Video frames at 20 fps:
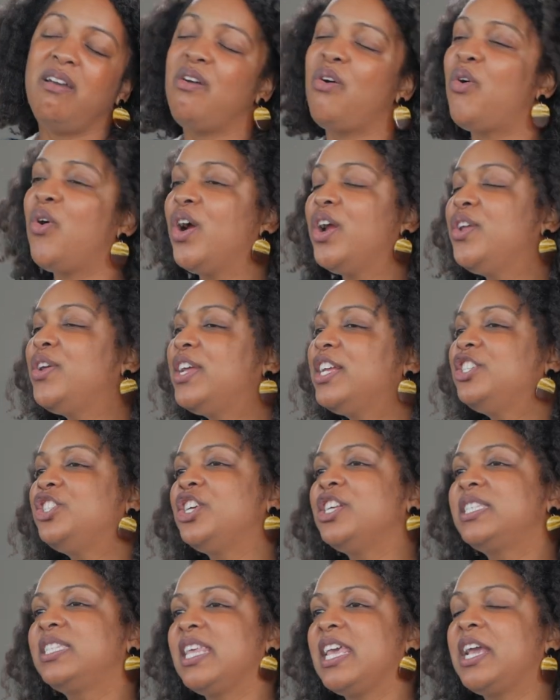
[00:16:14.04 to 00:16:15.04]
Or you can
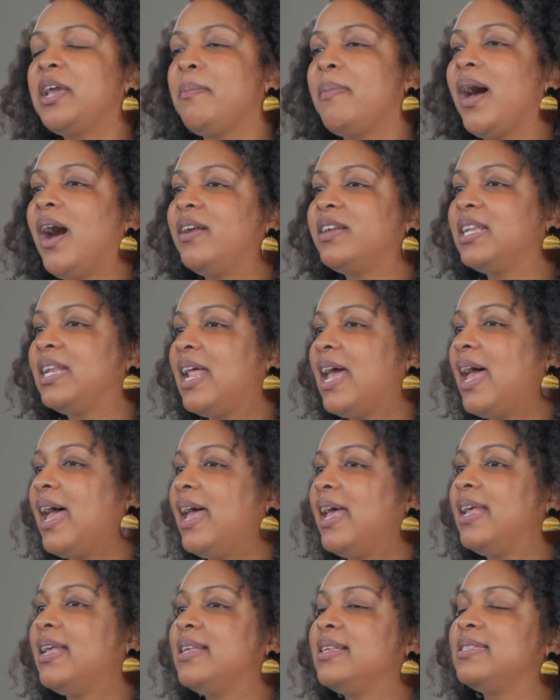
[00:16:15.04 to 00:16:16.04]
just think about it
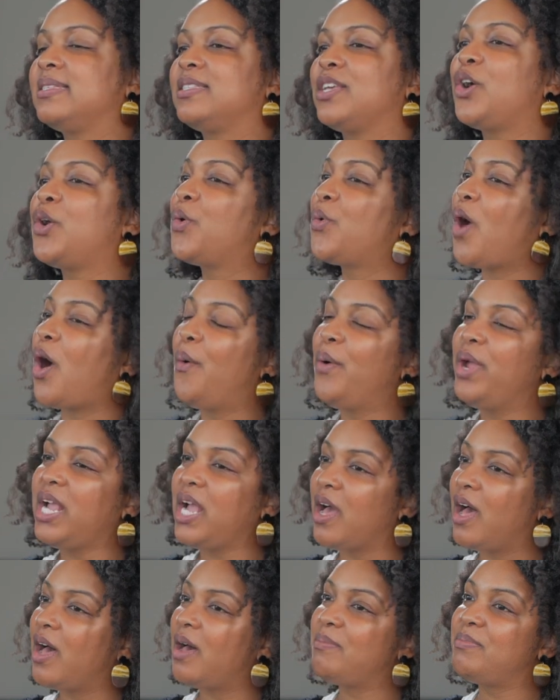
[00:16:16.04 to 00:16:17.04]
as
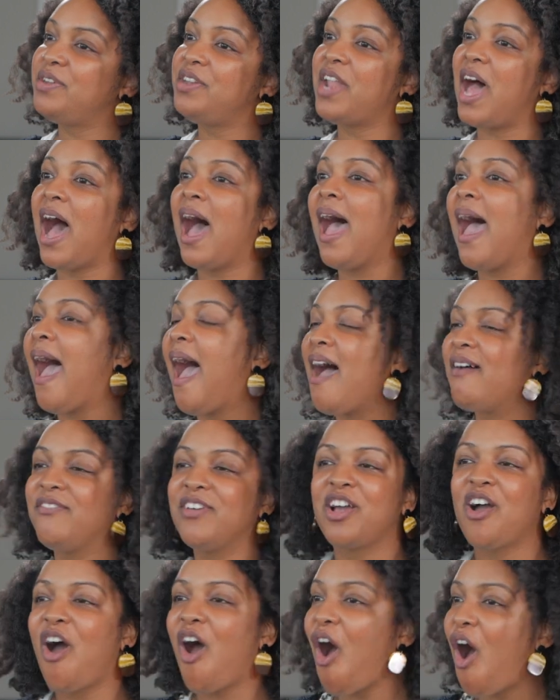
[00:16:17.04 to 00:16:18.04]
growing up, not
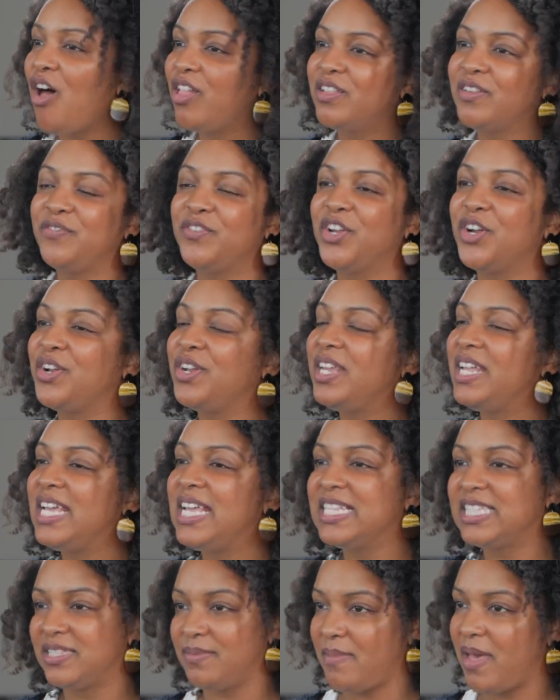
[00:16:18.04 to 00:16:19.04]
having all of your
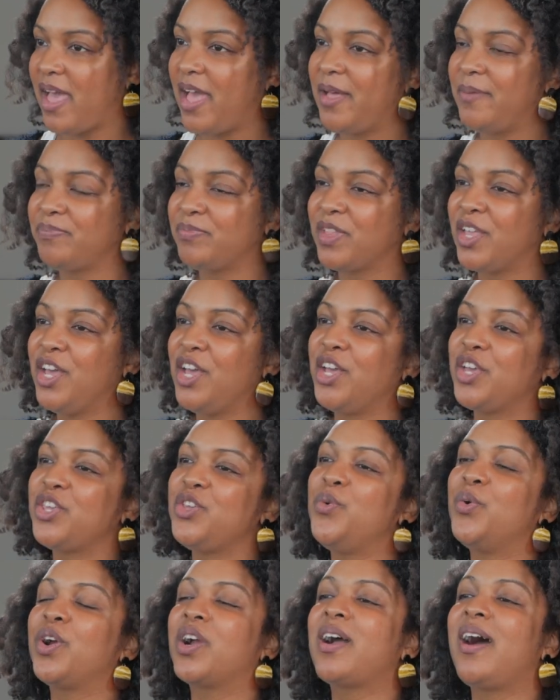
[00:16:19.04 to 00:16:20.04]
needs met.
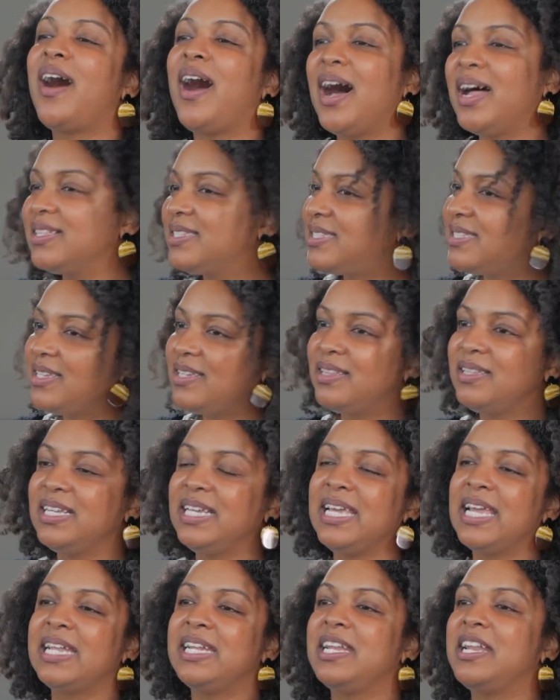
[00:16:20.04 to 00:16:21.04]
You were
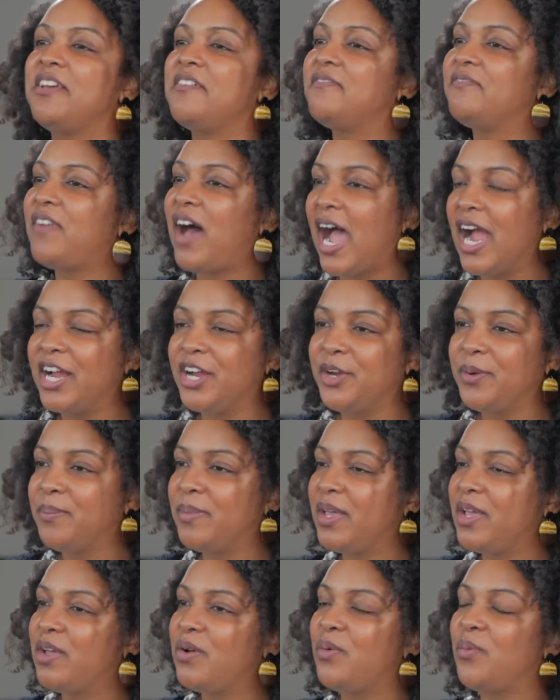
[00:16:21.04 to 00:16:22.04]
constantly in an
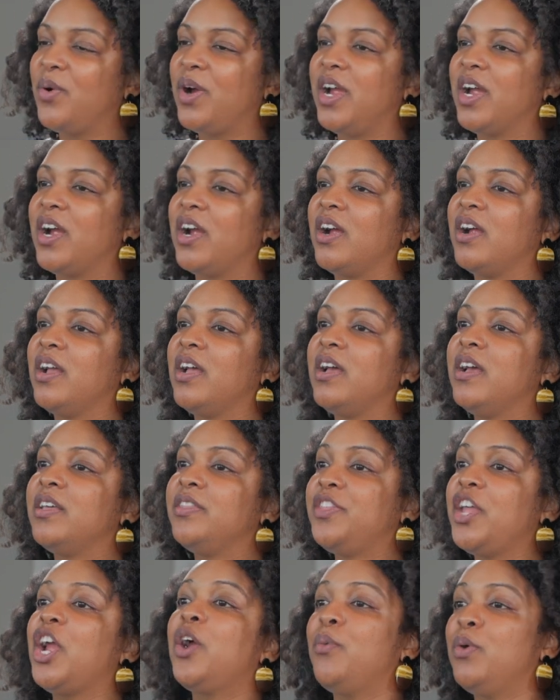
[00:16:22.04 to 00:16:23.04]
environment where
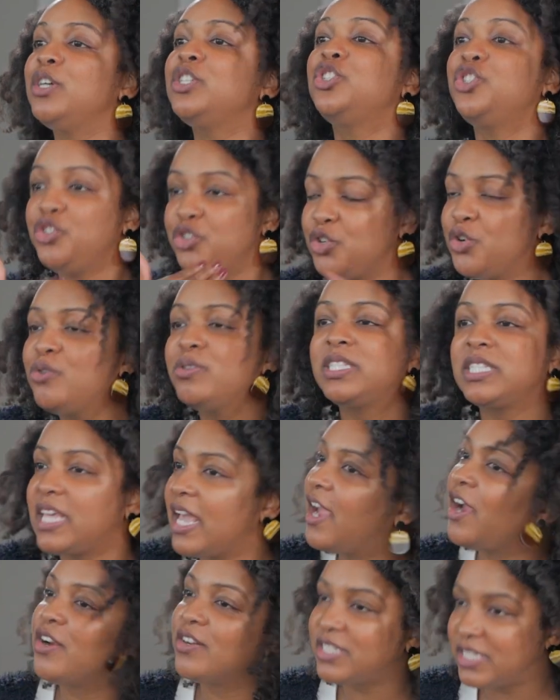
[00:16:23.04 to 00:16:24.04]
there was true
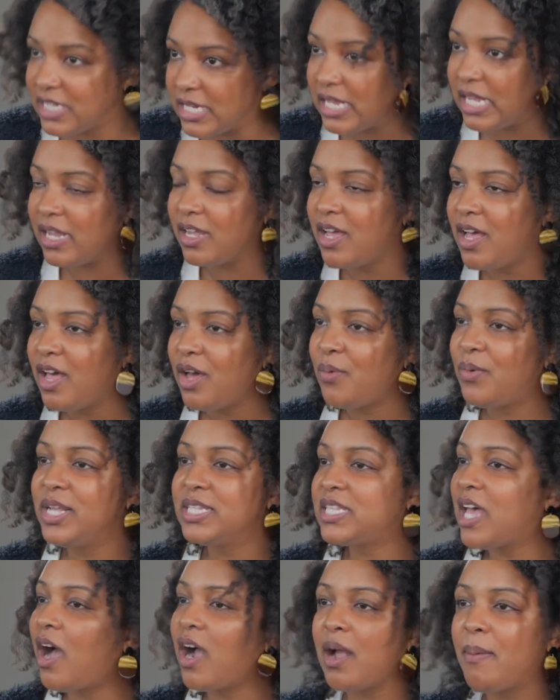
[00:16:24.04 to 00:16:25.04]
scarcity. We
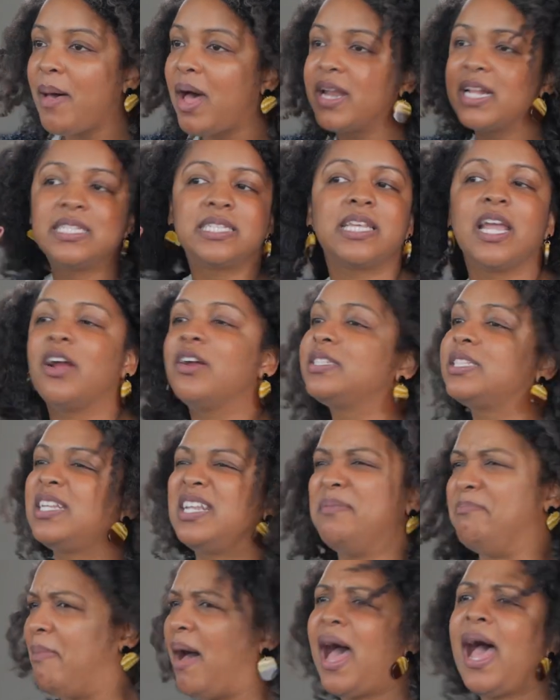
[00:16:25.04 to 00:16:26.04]
talk about a
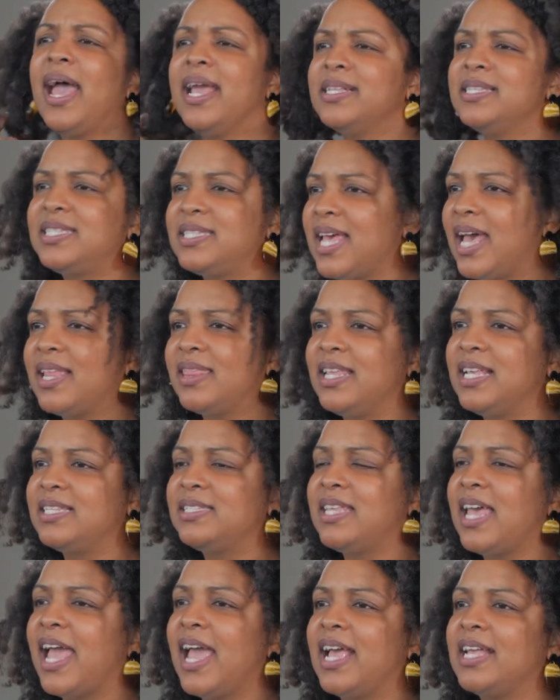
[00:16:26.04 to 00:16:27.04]
scarcity mindset
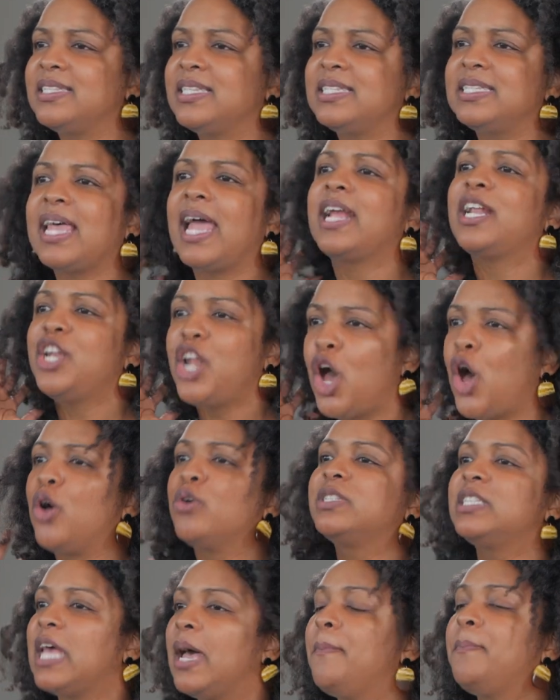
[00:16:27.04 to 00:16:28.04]
these days. It's like,
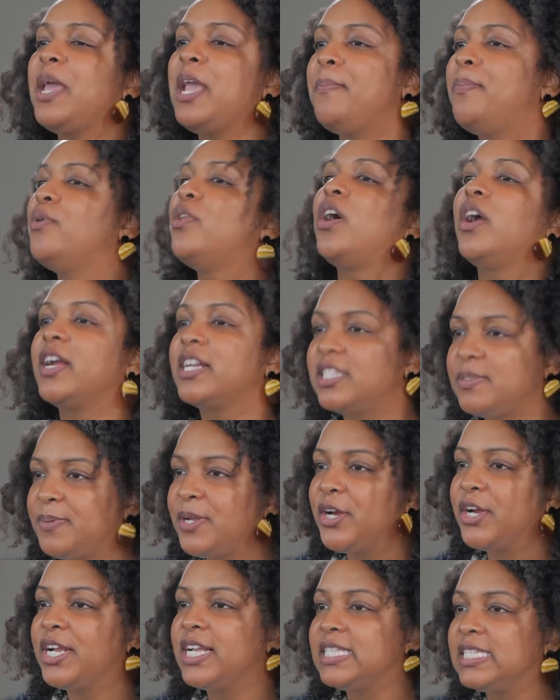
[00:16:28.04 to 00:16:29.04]
no, some people are
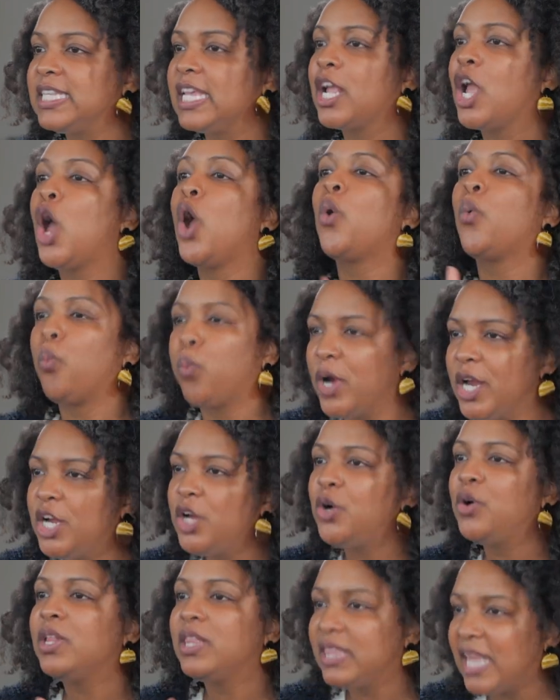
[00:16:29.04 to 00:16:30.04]
experiencing
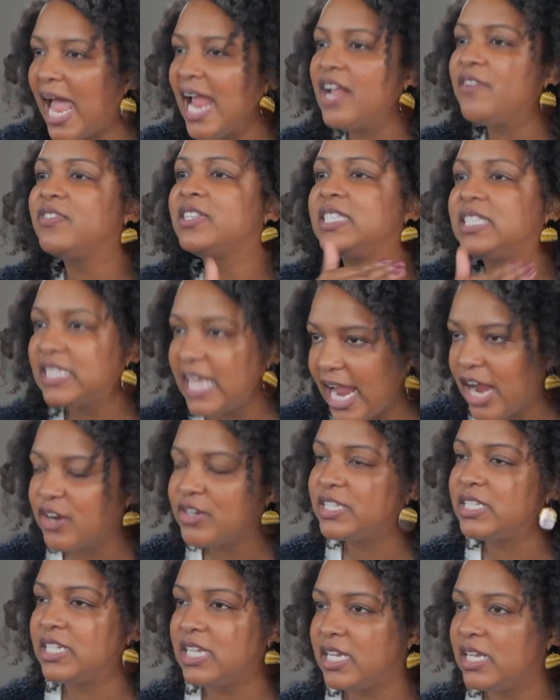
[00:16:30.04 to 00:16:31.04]
real life
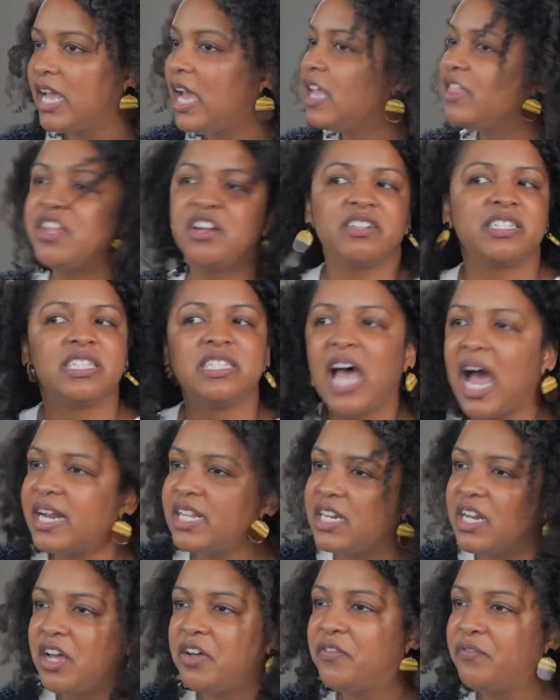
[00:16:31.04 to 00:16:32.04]
scarcity. There's not
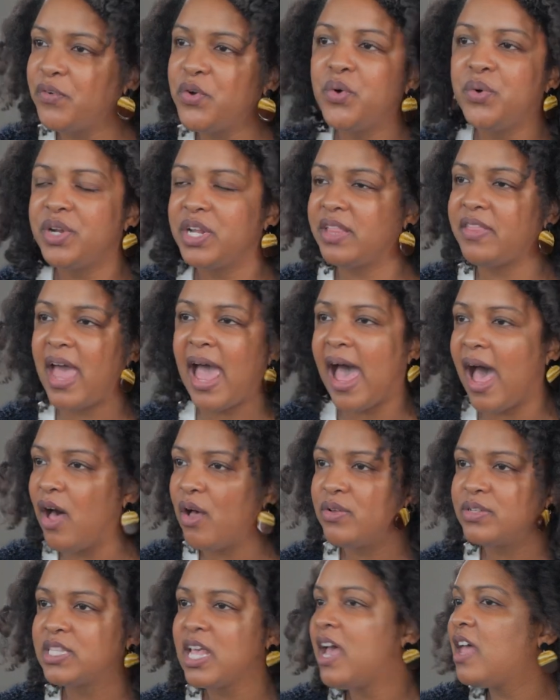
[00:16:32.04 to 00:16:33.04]
enough food in the
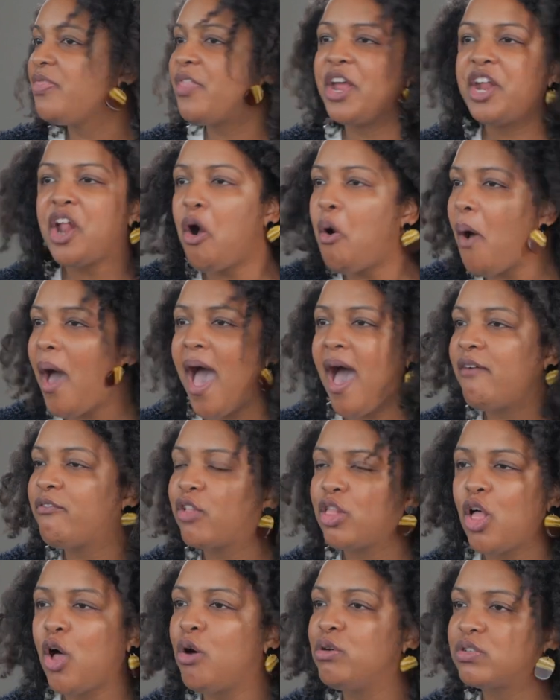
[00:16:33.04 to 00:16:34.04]
house. They don't have
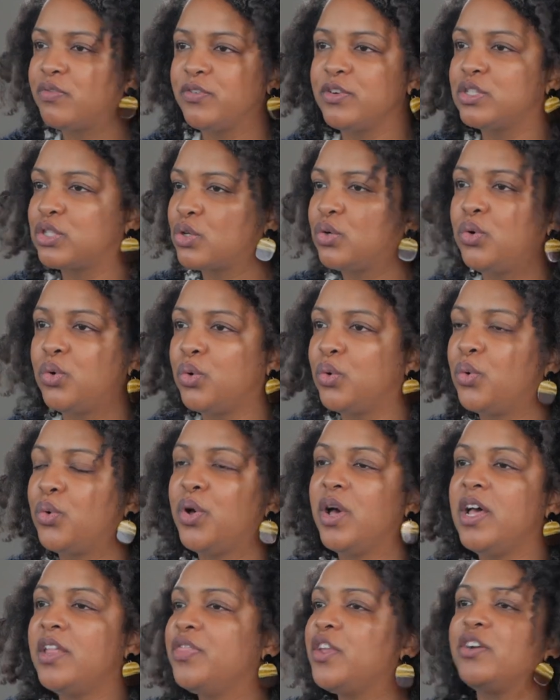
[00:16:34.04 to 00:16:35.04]
clothes for
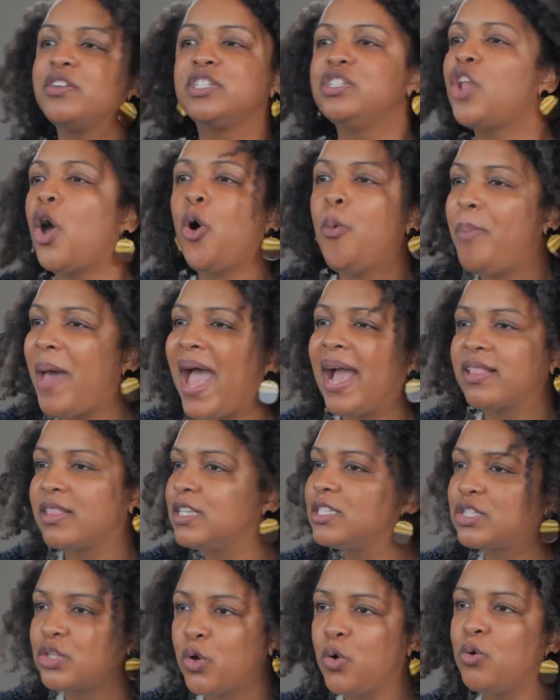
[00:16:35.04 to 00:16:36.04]
school. There's no back
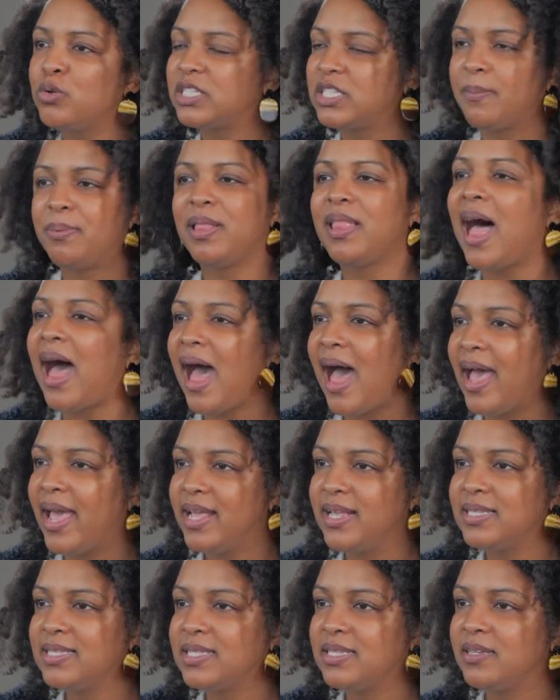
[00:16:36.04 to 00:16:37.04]
to school
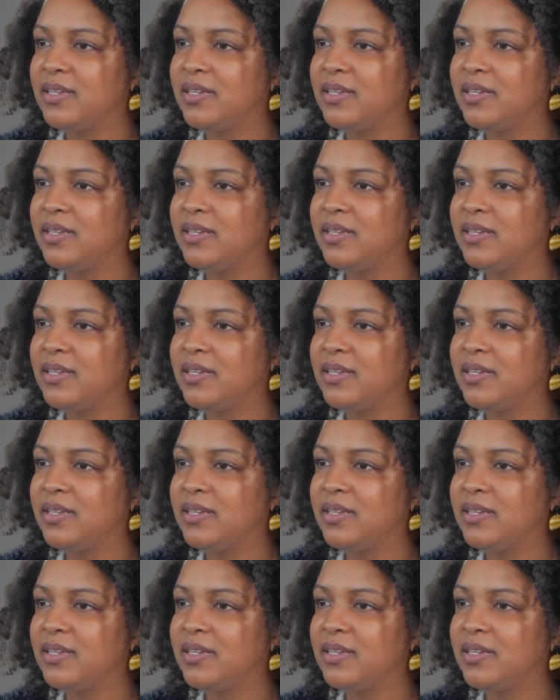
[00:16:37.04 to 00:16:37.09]
supplies.